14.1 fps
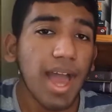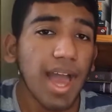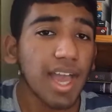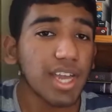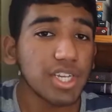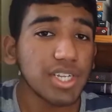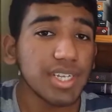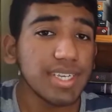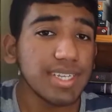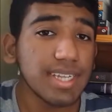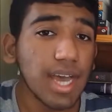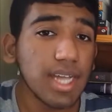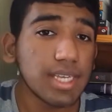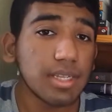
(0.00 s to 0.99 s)
I actually
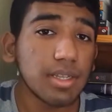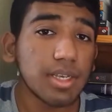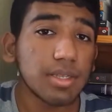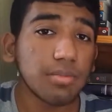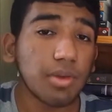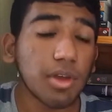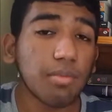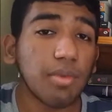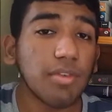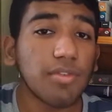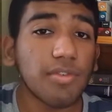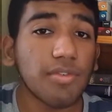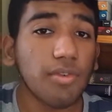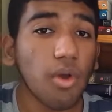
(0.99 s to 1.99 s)
started this book
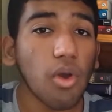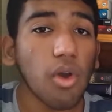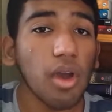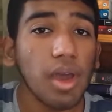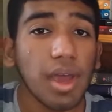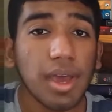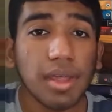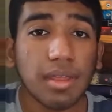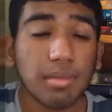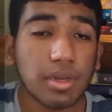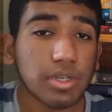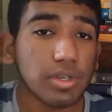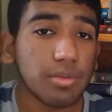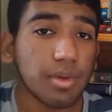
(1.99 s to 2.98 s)
before the
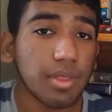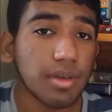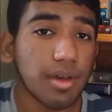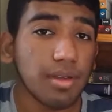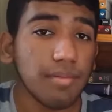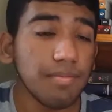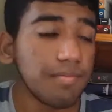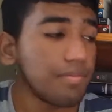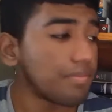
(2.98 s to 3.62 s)
Booktubeathon,